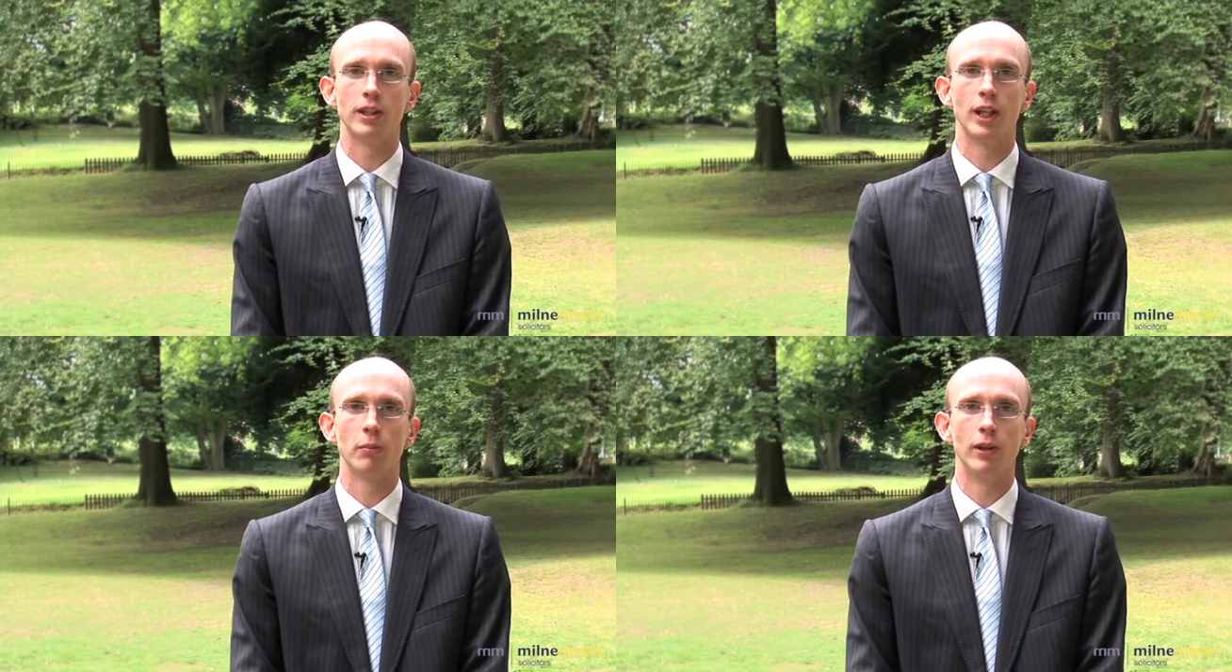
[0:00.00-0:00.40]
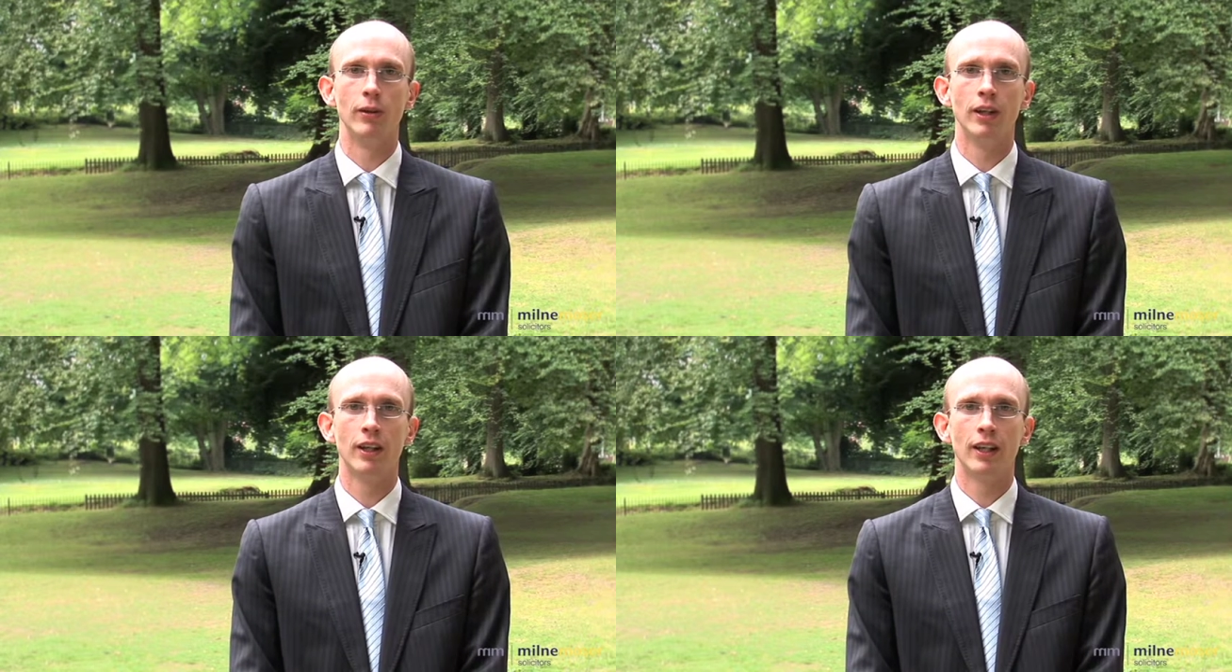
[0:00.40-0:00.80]
to help you
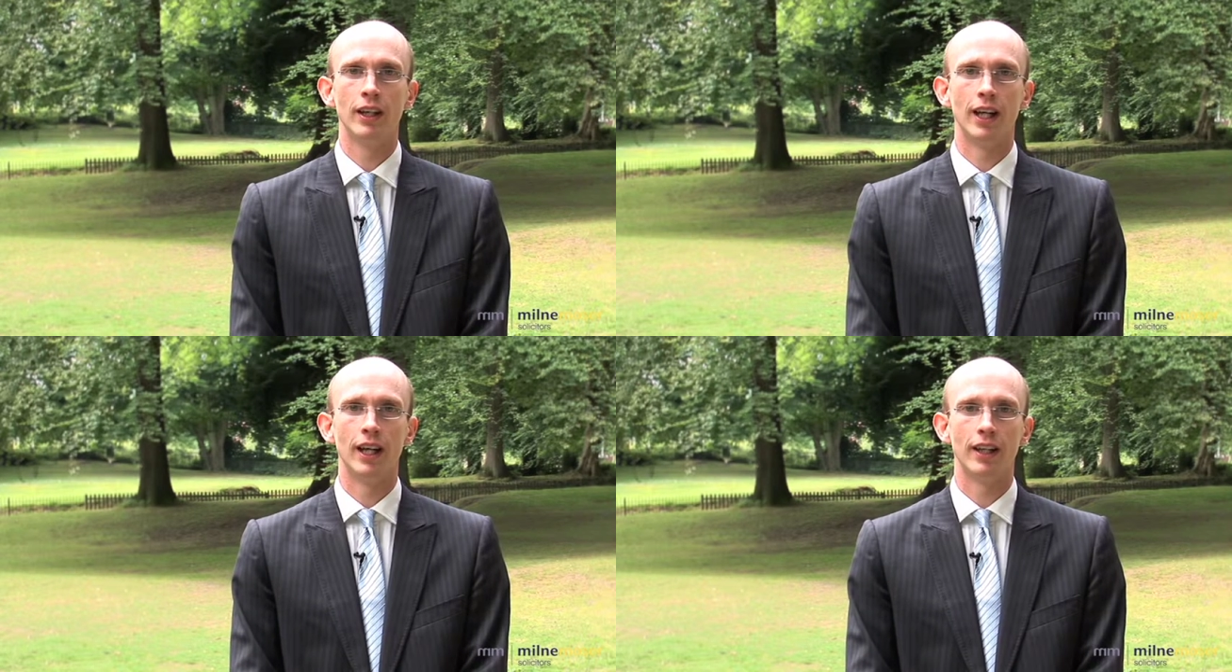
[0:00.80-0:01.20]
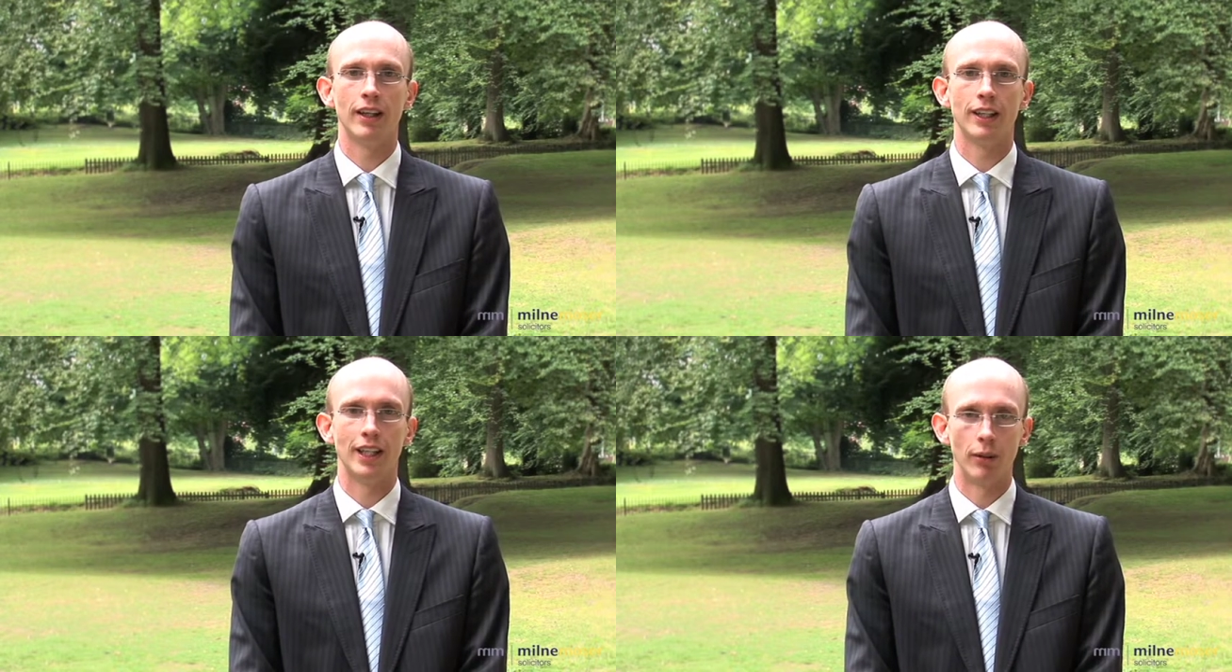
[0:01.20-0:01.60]

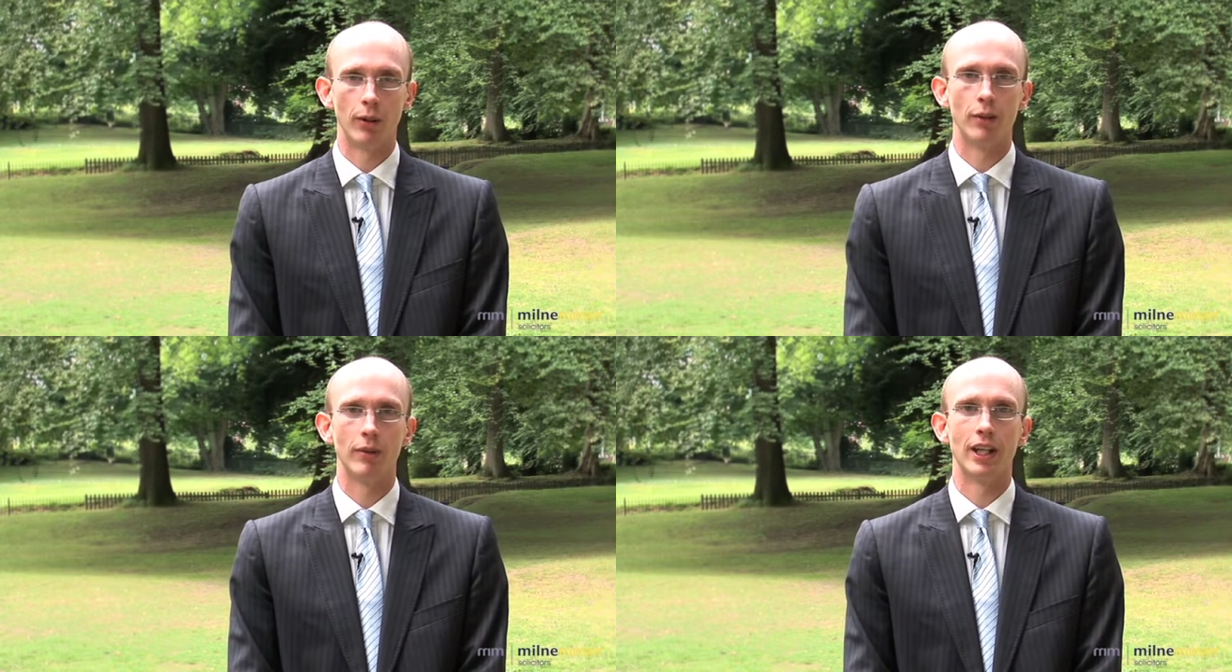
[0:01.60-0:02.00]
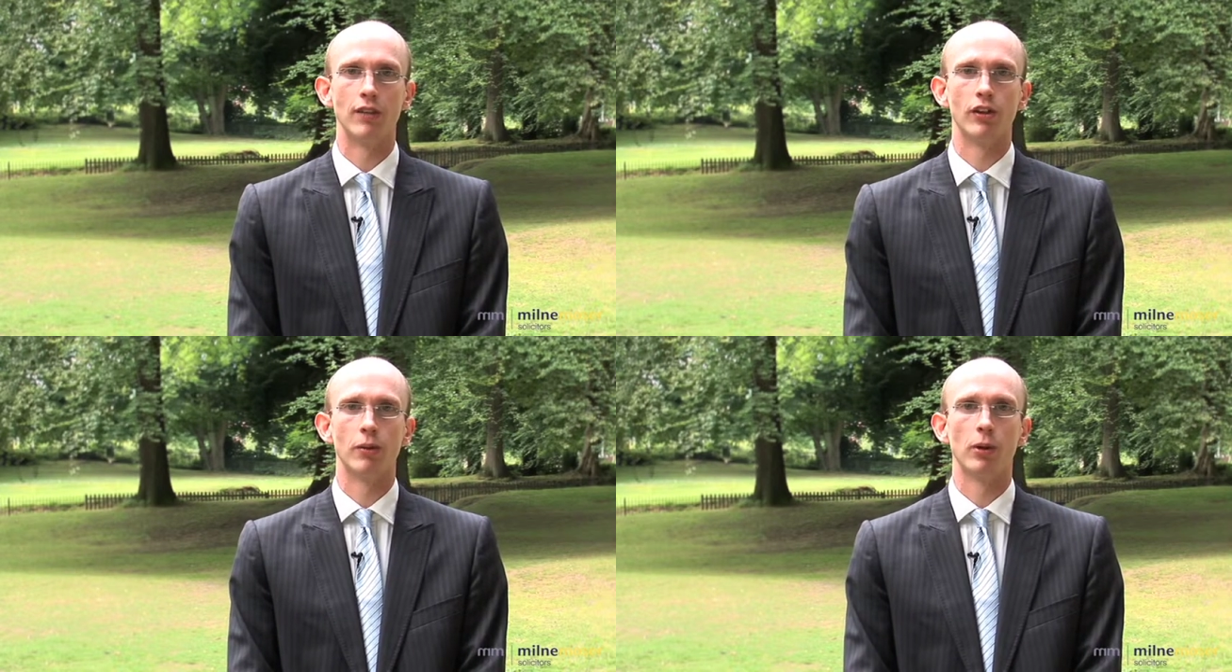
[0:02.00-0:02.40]
in any way with any
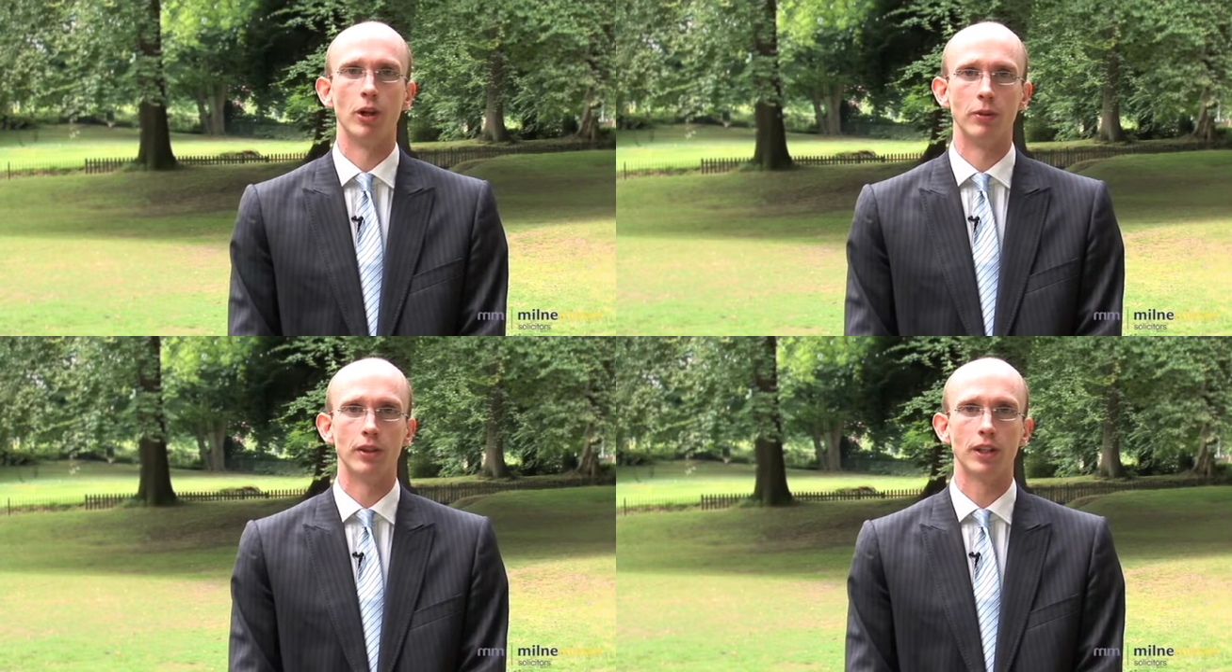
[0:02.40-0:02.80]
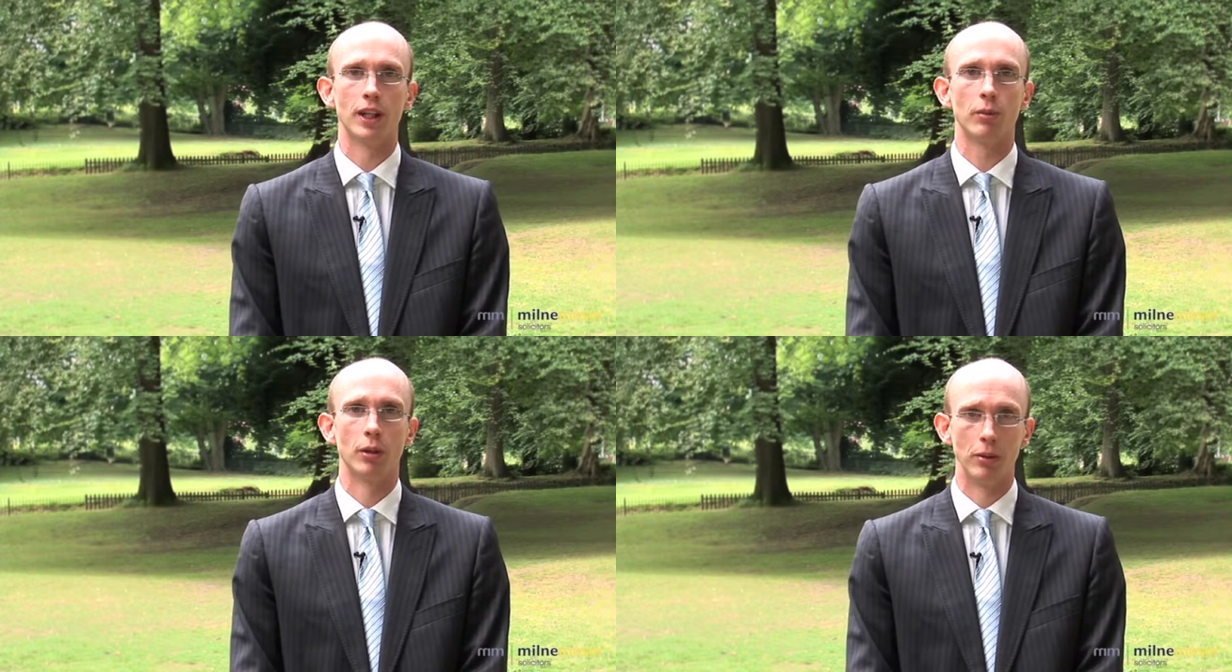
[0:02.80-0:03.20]
of your employment
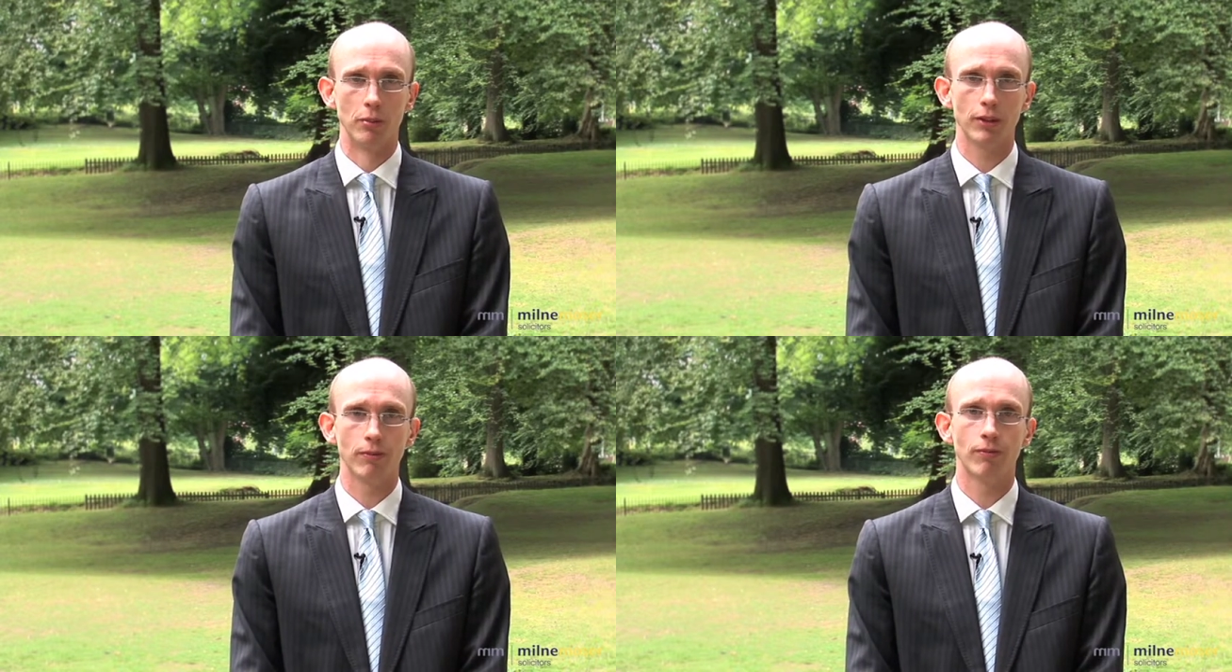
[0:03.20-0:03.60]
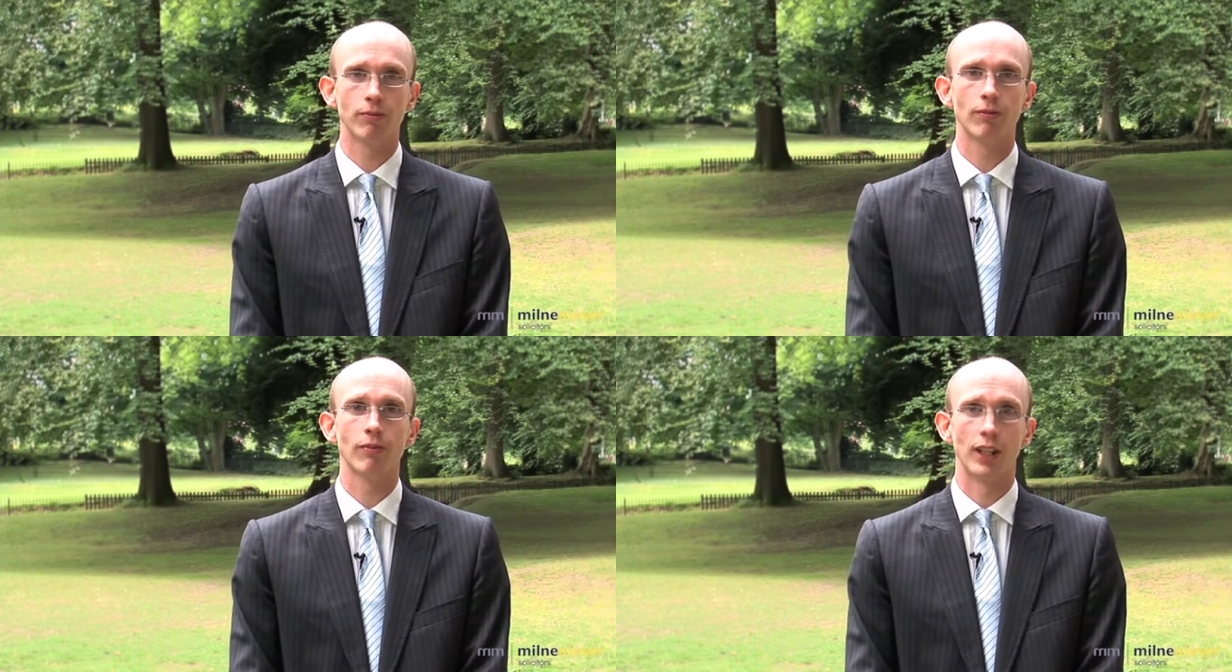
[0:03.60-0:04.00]
problems.
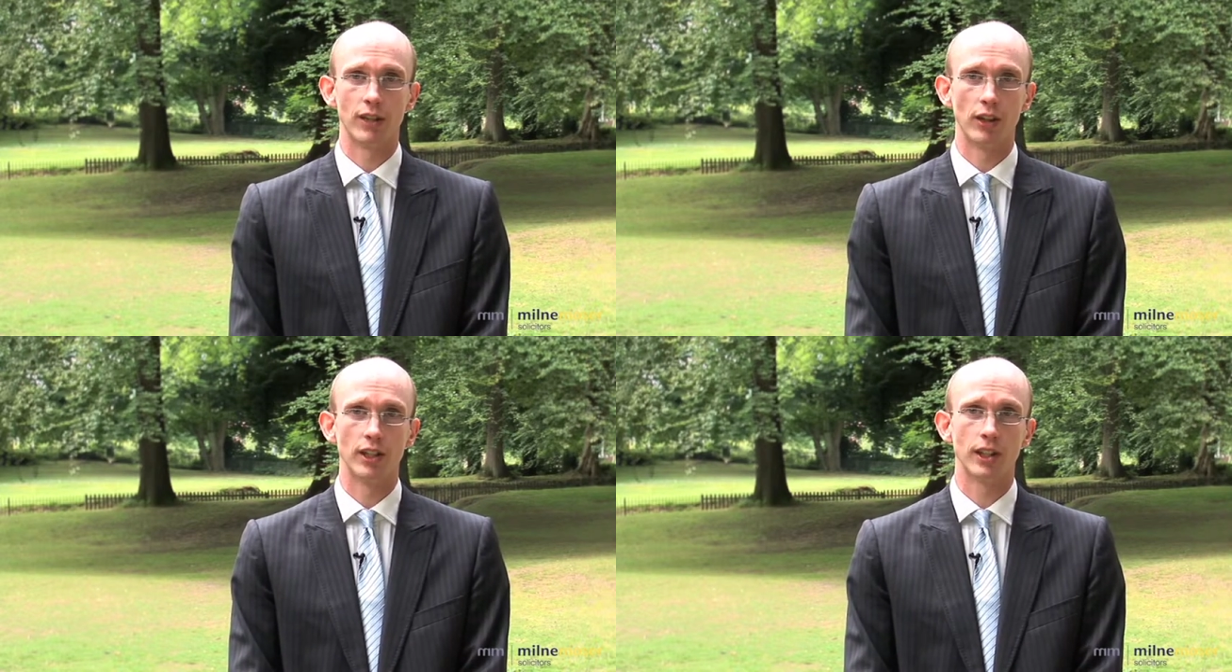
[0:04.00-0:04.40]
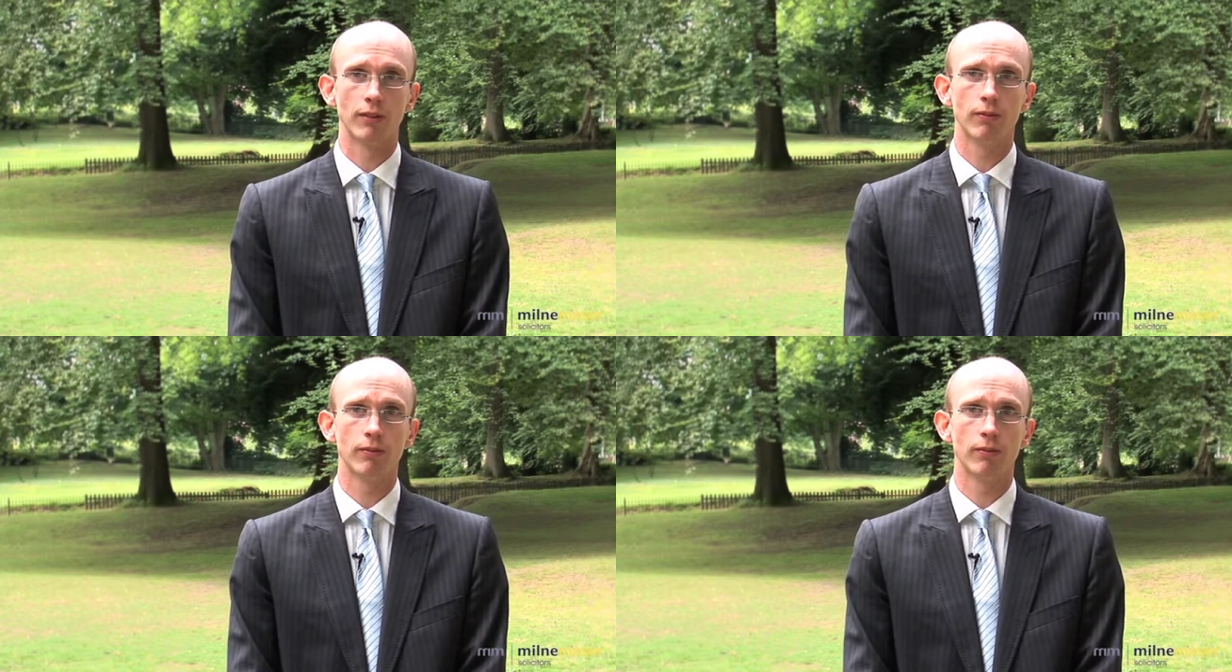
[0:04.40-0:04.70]
Thank you for listening.